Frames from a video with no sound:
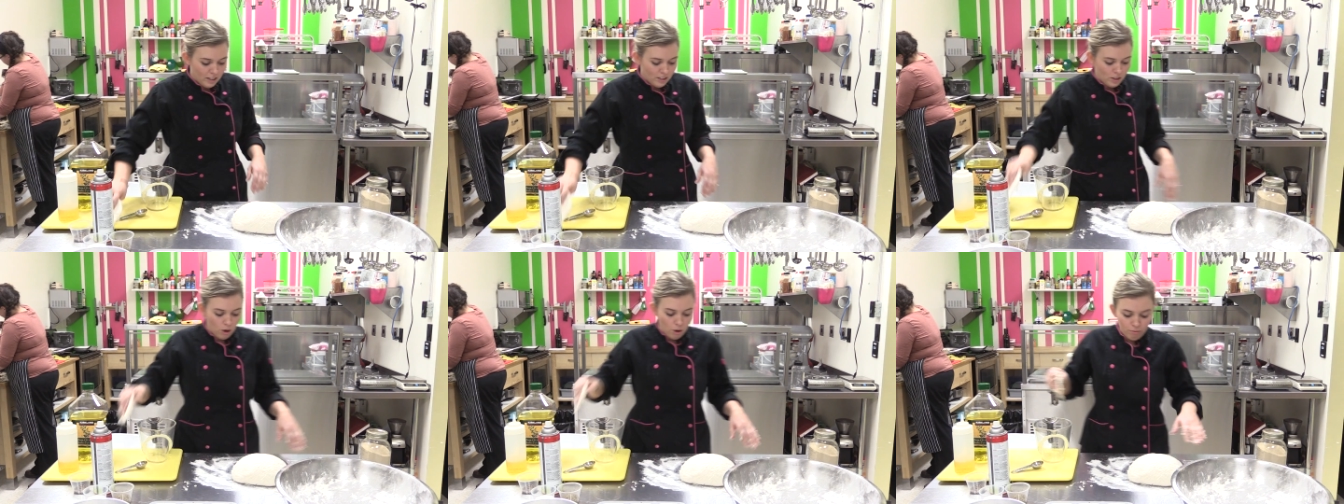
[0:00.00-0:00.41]

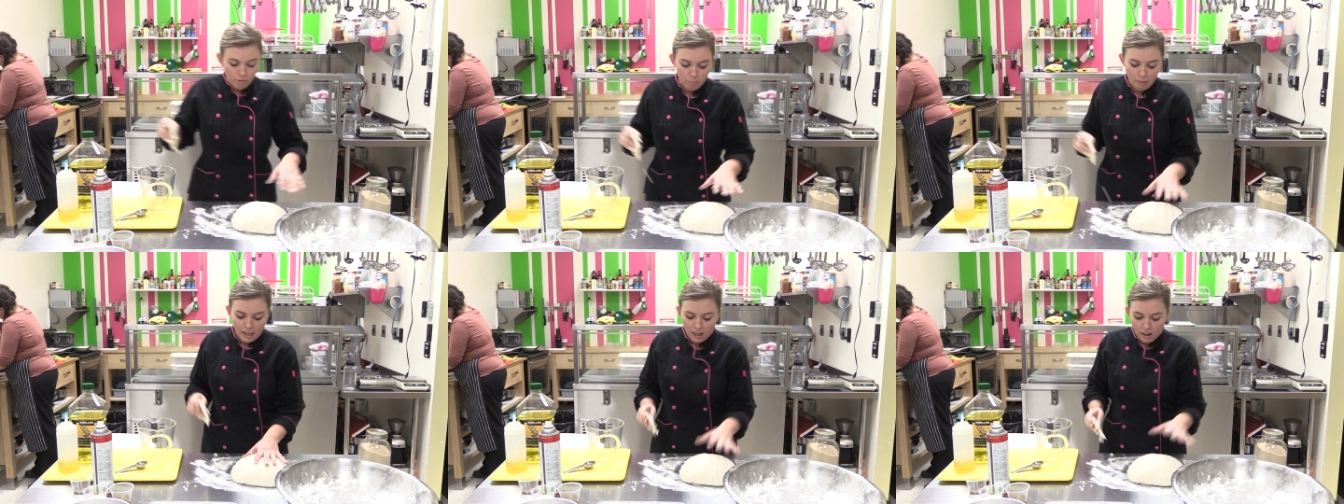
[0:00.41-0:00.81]
So
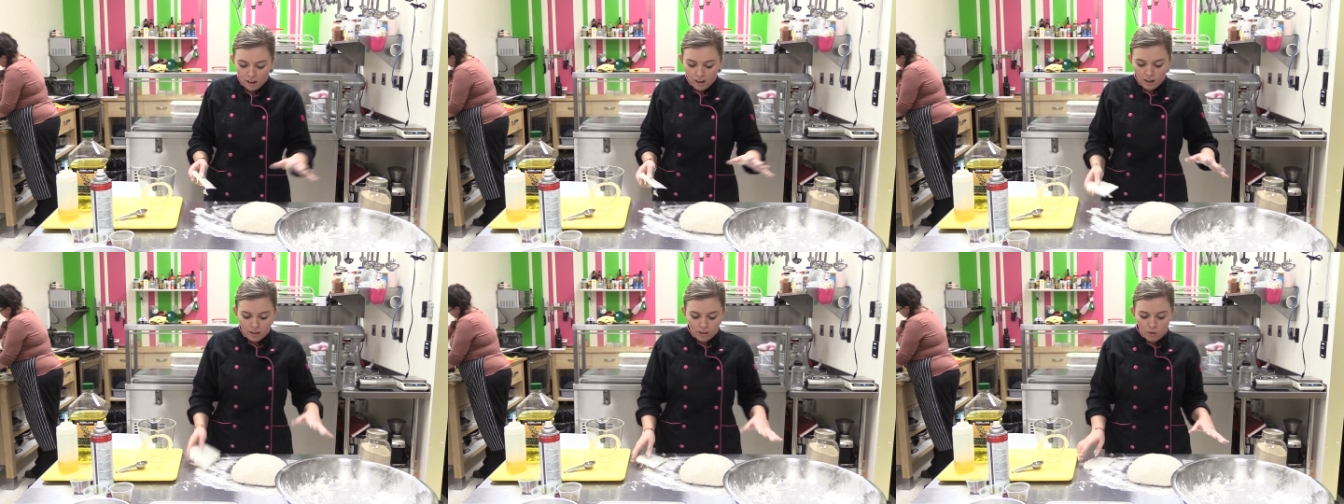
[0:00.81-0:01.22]
from
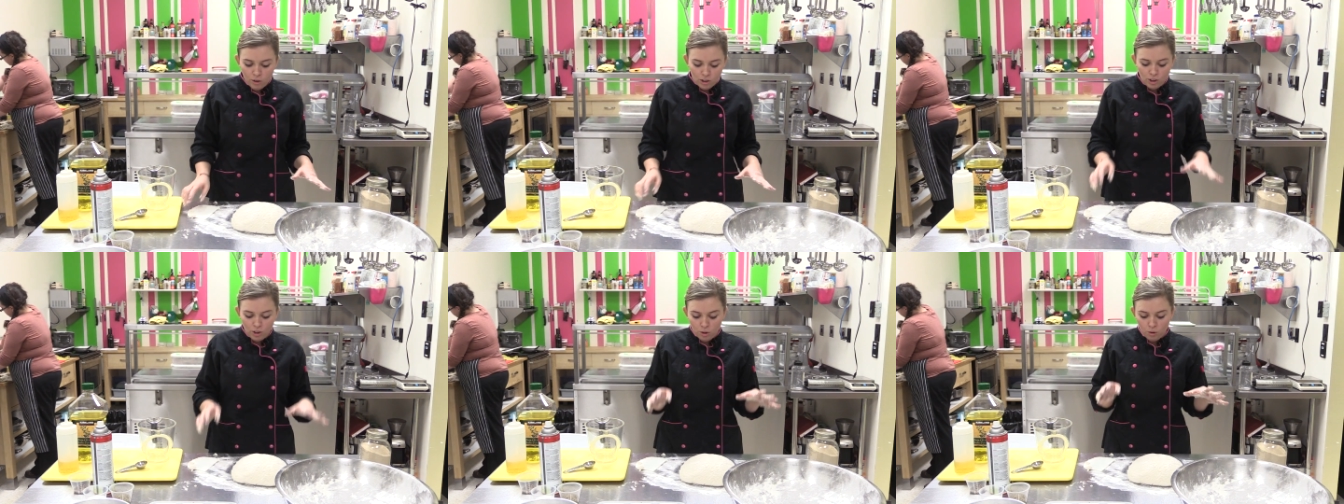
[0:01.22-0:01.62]
here, you
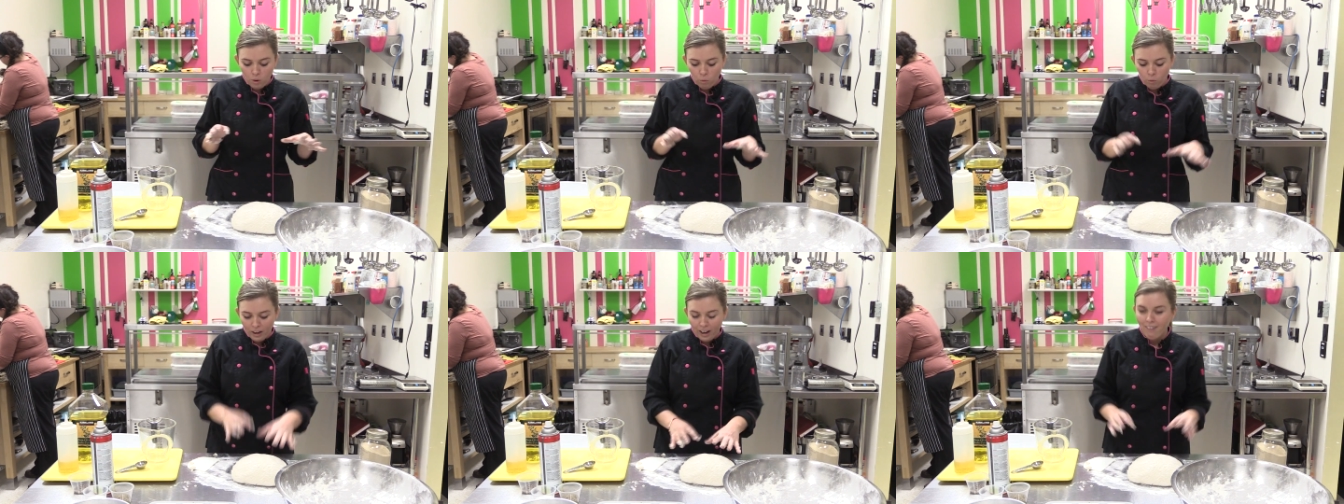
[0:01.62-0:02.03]
can do
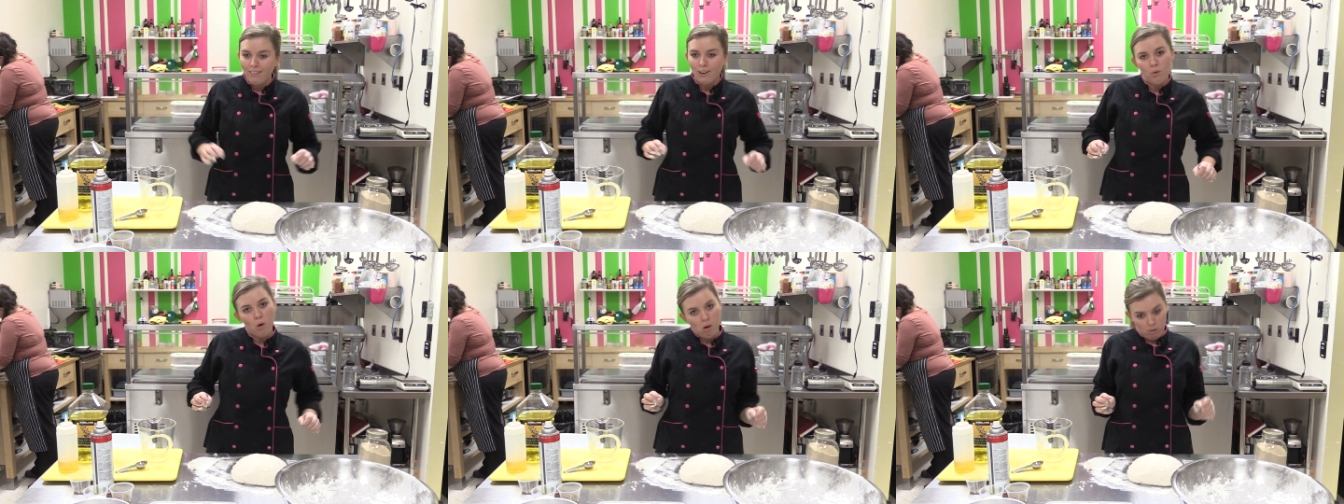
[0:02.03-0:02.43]
whatever
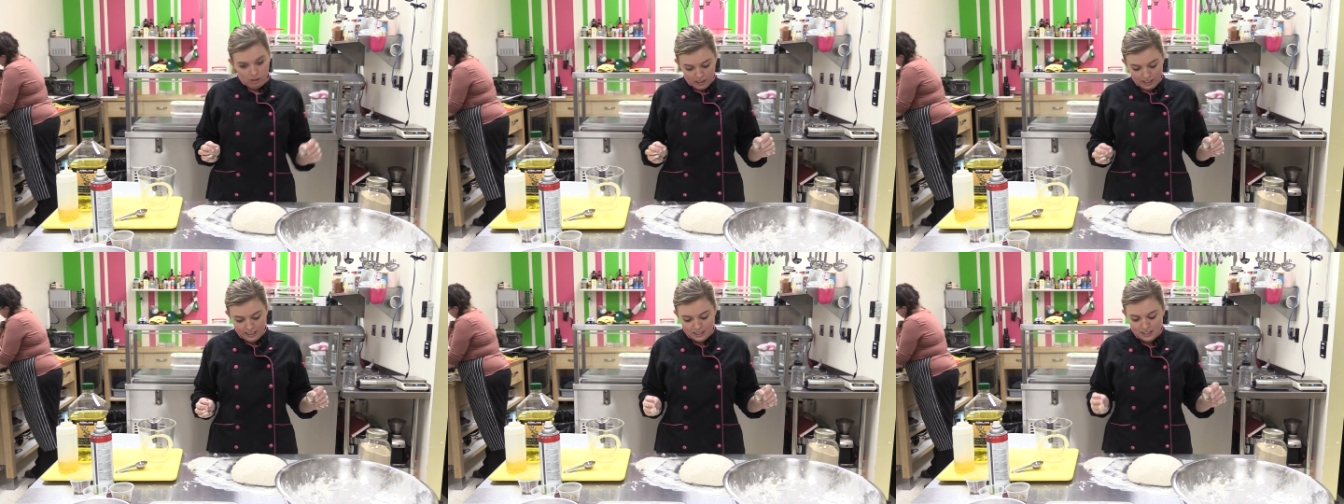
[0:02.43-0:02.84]
you want with
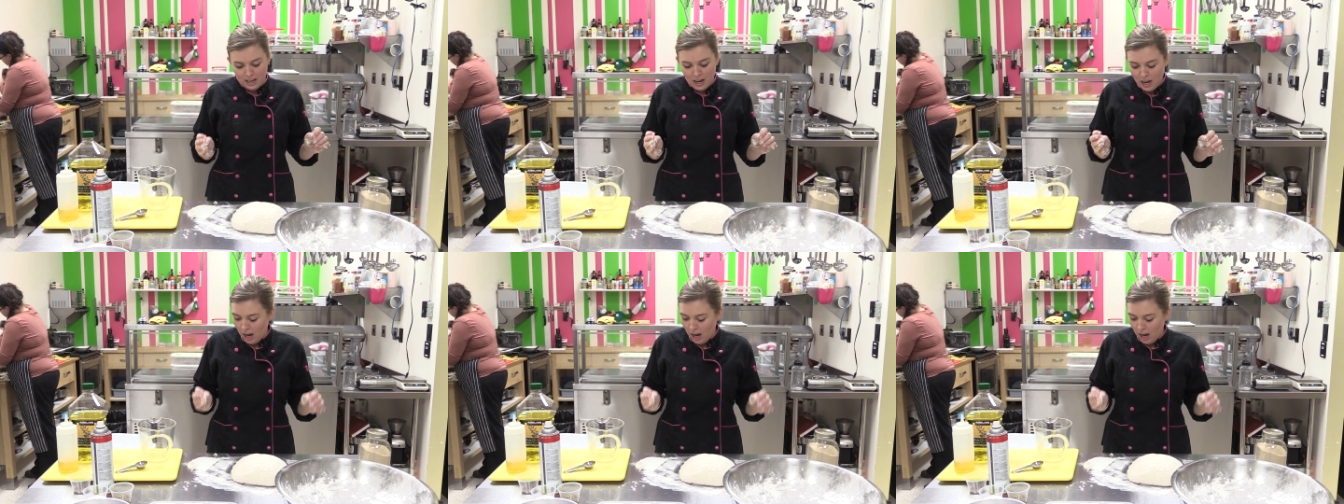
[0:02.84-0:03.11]
this.